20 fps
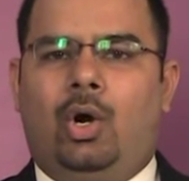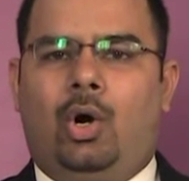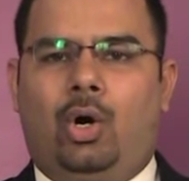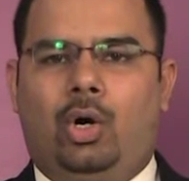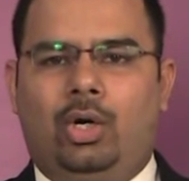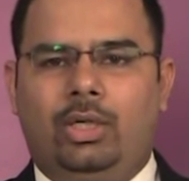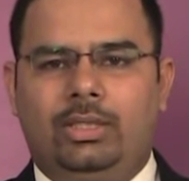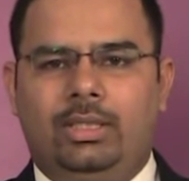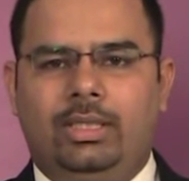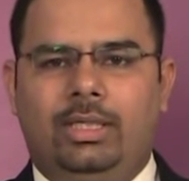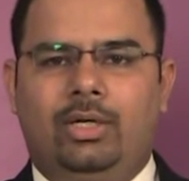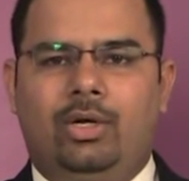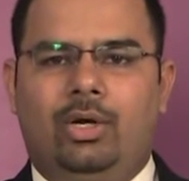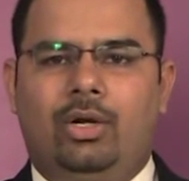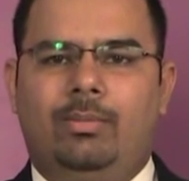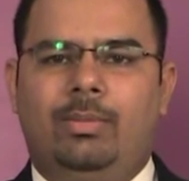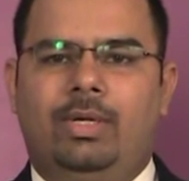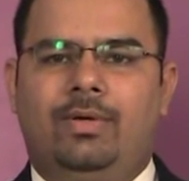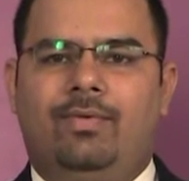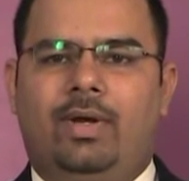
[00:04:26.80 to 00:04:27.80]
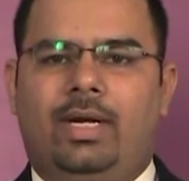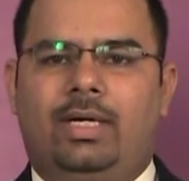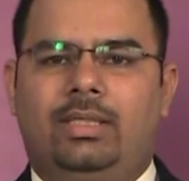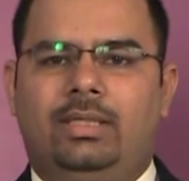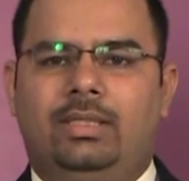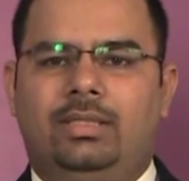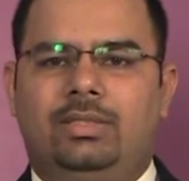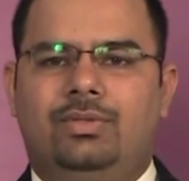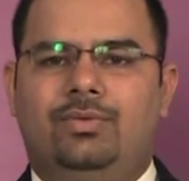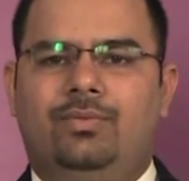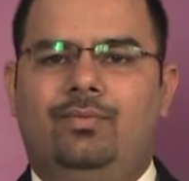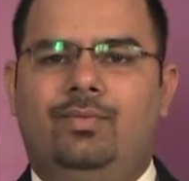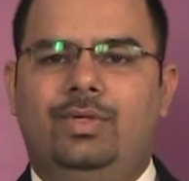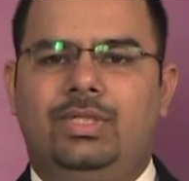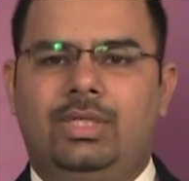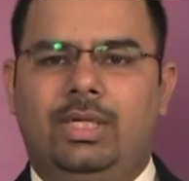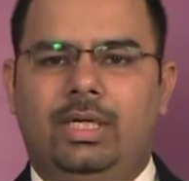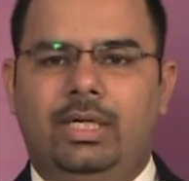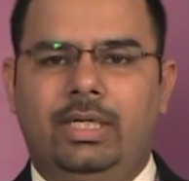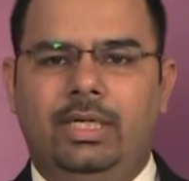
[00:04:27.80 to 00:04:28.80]
or the economic factors
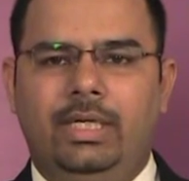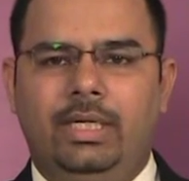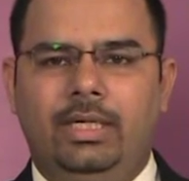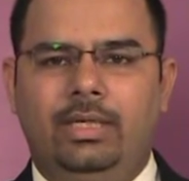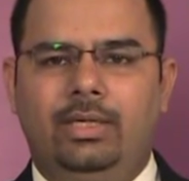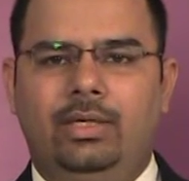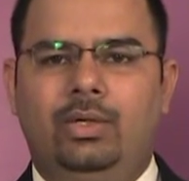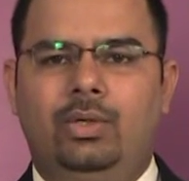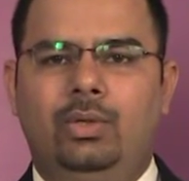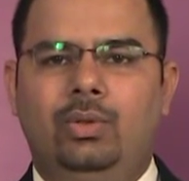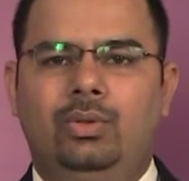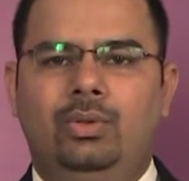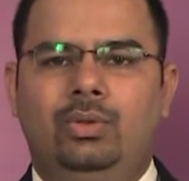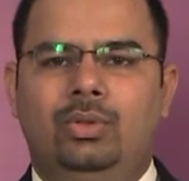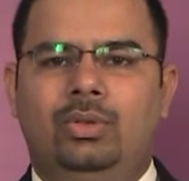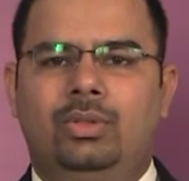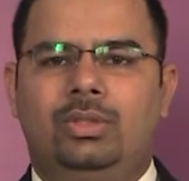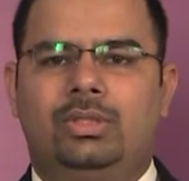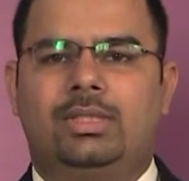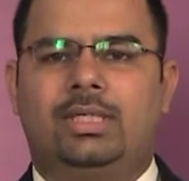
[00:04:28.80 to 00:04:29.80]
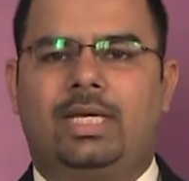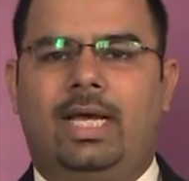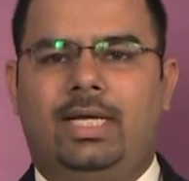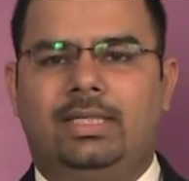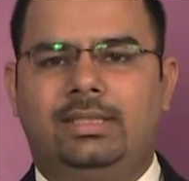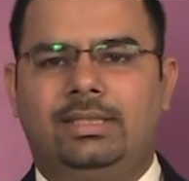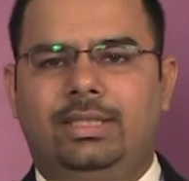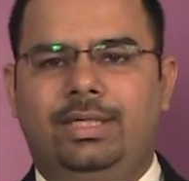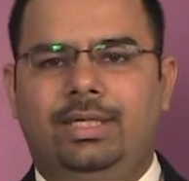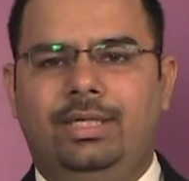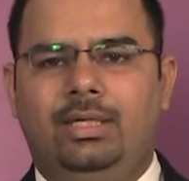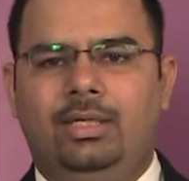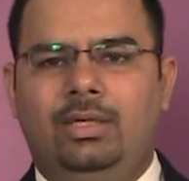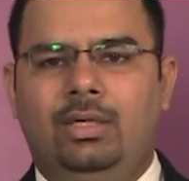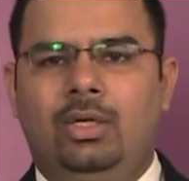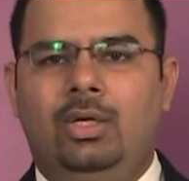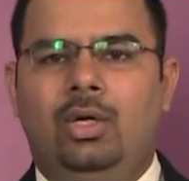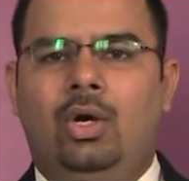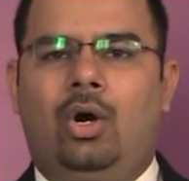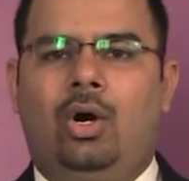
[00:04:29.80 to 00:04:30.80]
which lead to scarcity
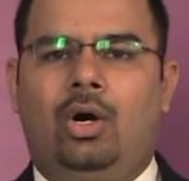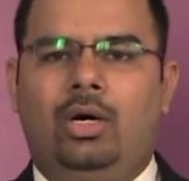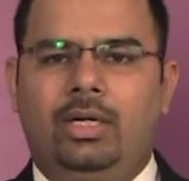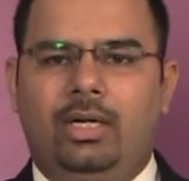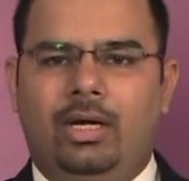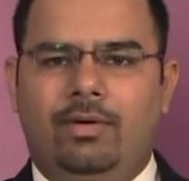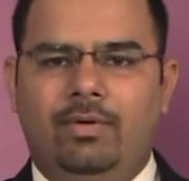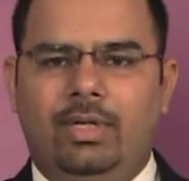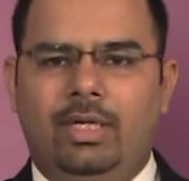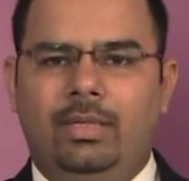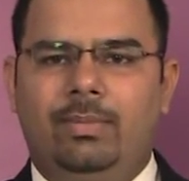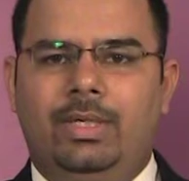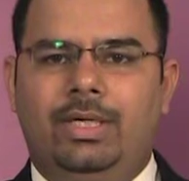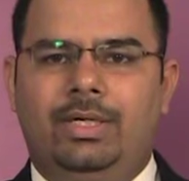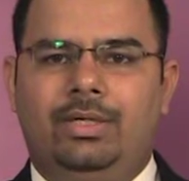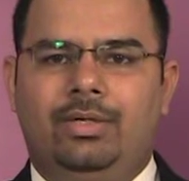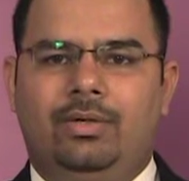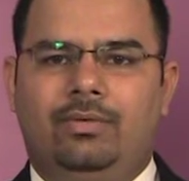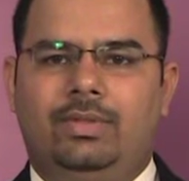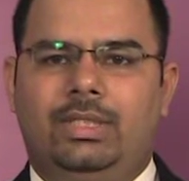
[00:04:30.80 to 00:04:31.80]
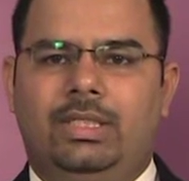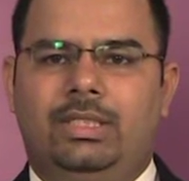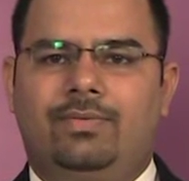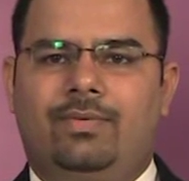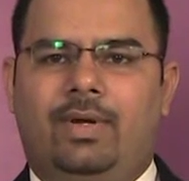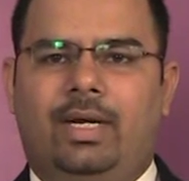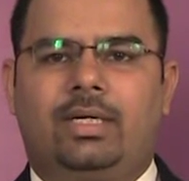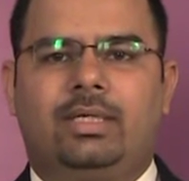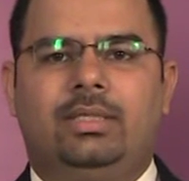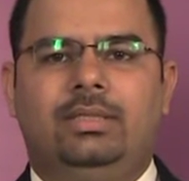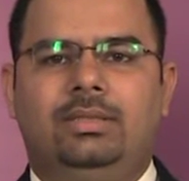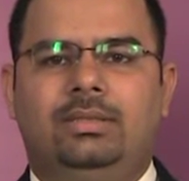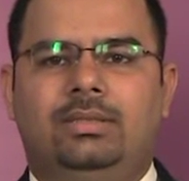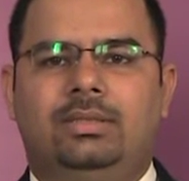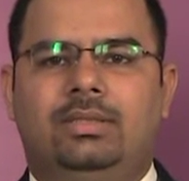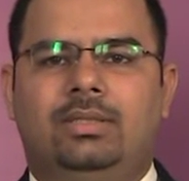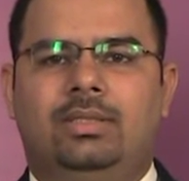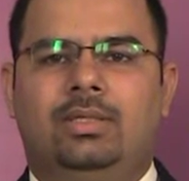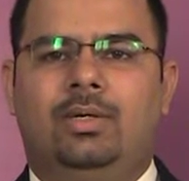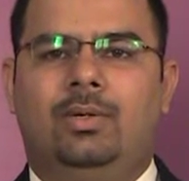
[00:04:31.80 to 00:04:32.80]
or availability of these
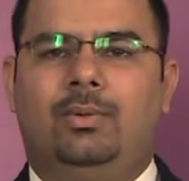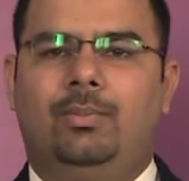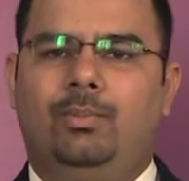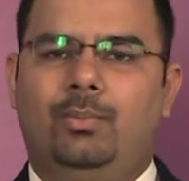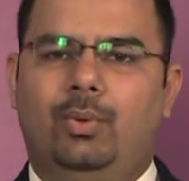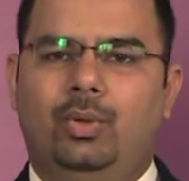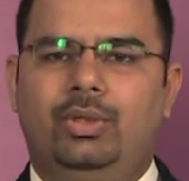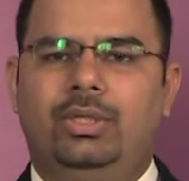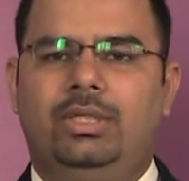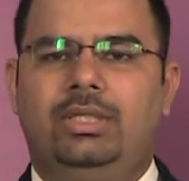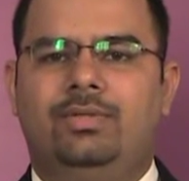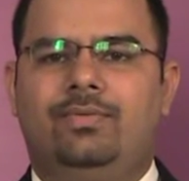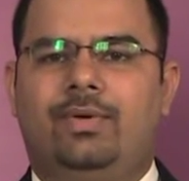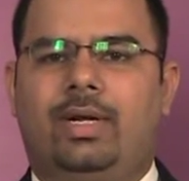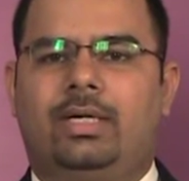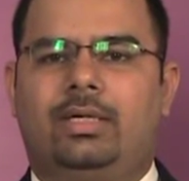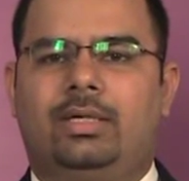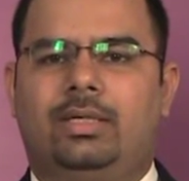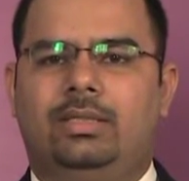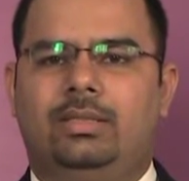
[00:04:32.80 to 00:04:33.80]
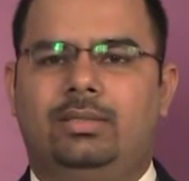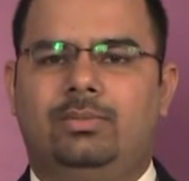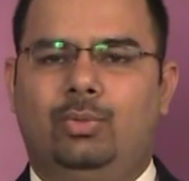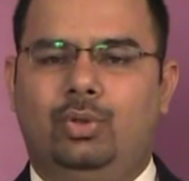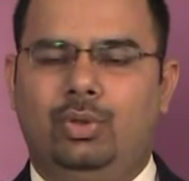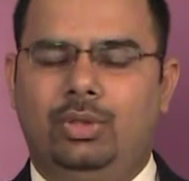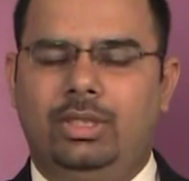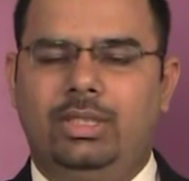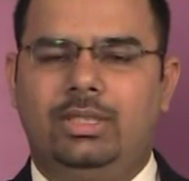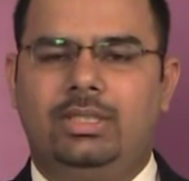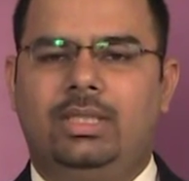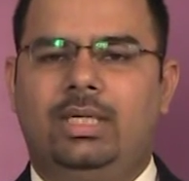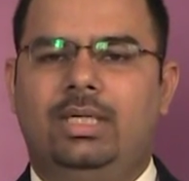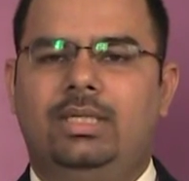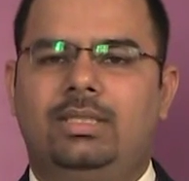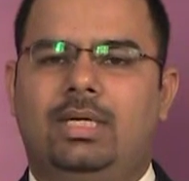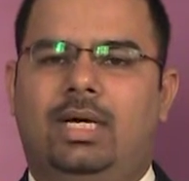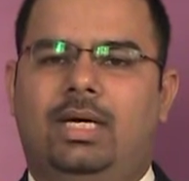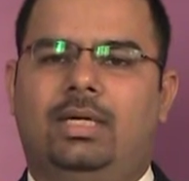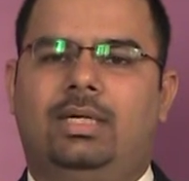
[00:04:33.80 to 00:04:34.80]
factors, both these
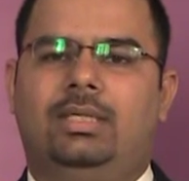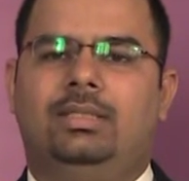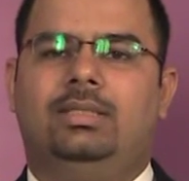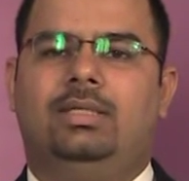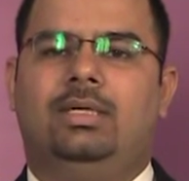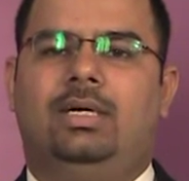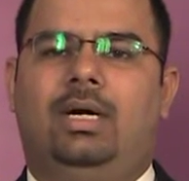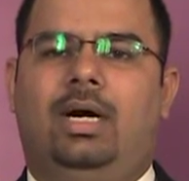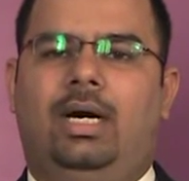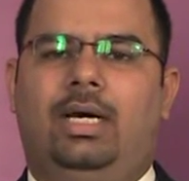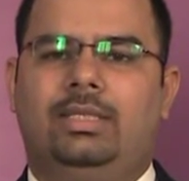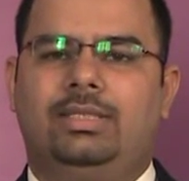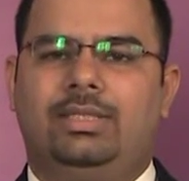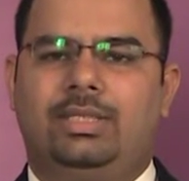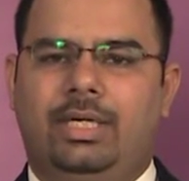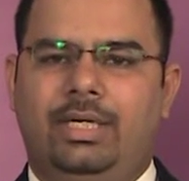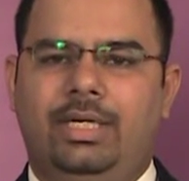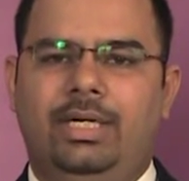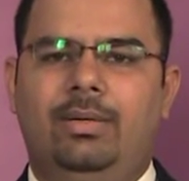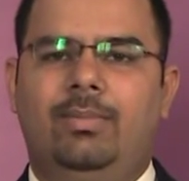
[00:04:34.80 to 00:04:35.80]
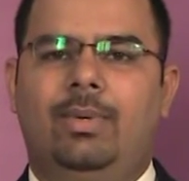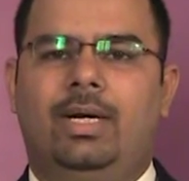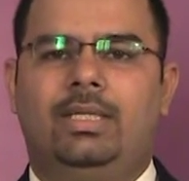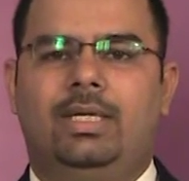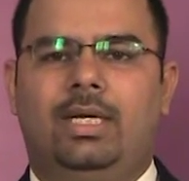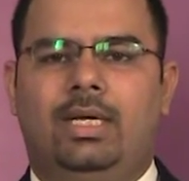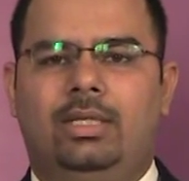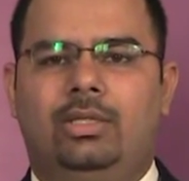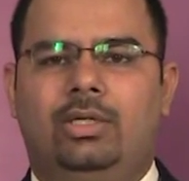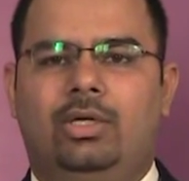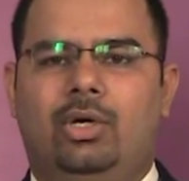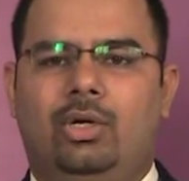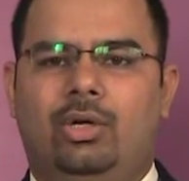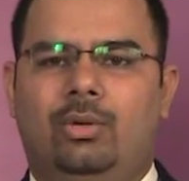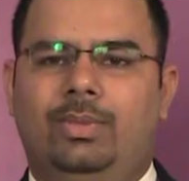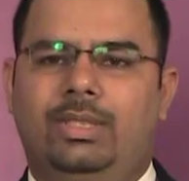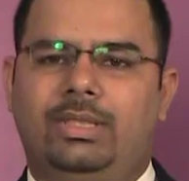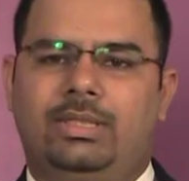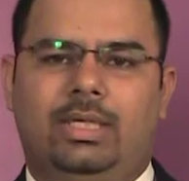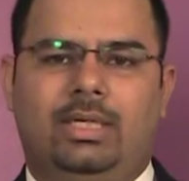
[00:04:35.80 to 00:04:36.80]
things are studied by the health
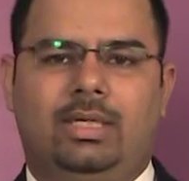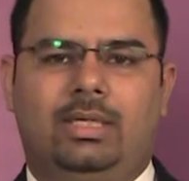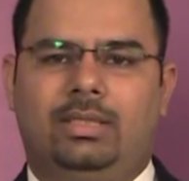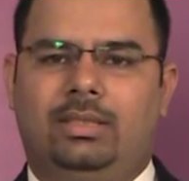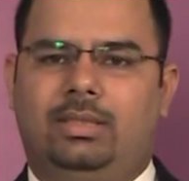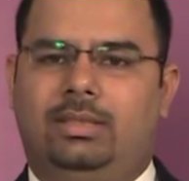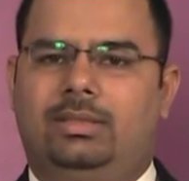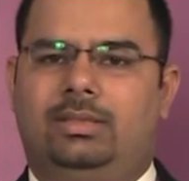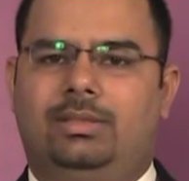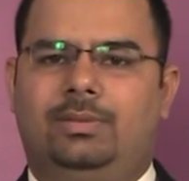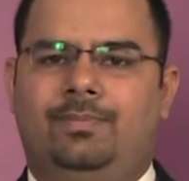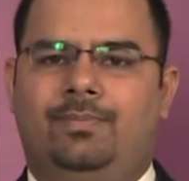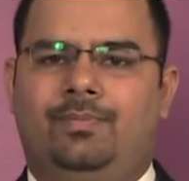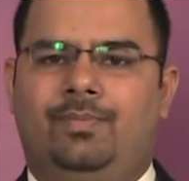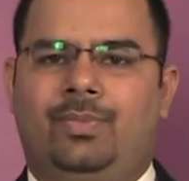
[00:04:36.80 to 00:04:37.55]
economists under this.